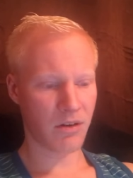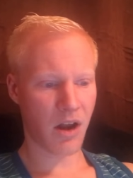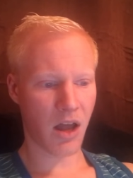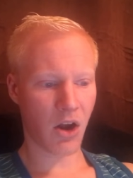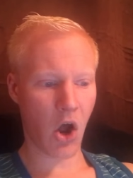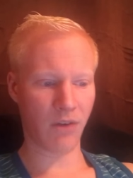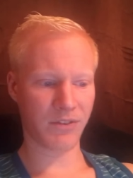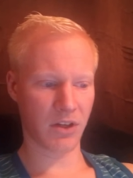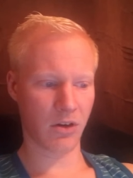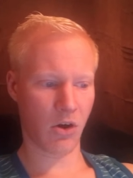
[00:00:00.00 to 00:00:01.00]
Not
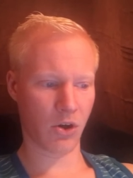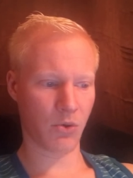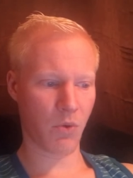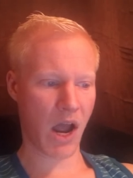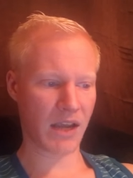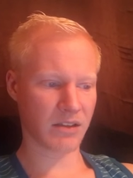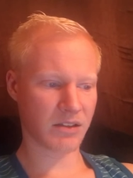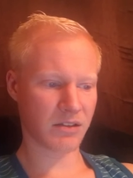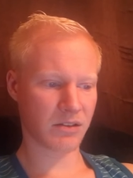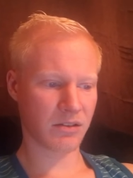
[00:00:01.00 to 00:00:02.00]
often are the
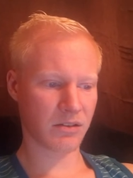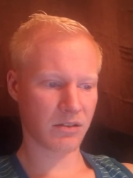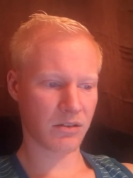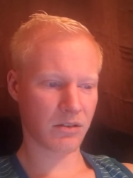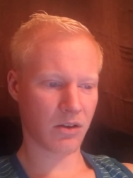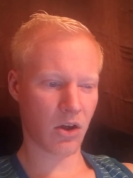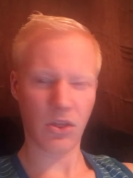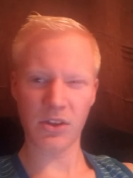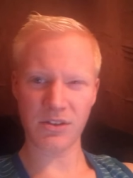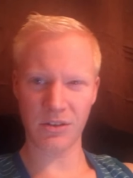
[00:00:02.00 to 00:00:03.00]
whys
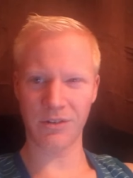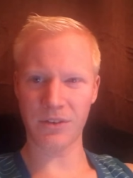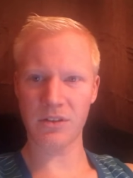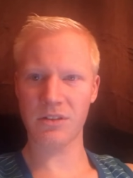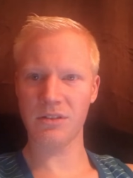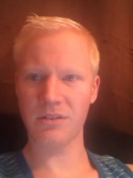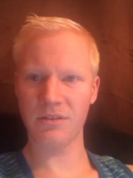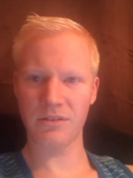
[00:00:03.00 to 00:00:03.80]
on the surface.